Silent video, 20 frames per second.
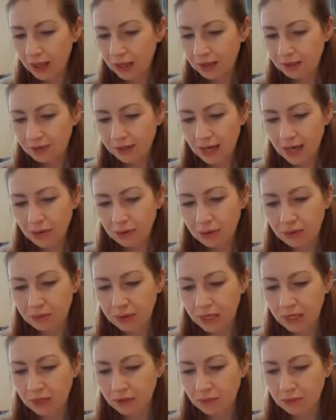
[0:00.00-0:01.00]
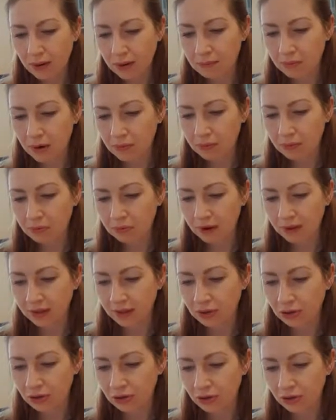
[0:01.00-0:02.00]
and stayed with me until my mum and
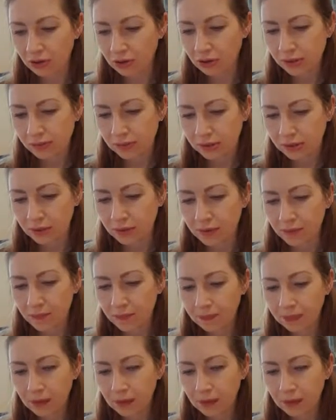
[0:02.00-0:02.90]
brother got to the hospital.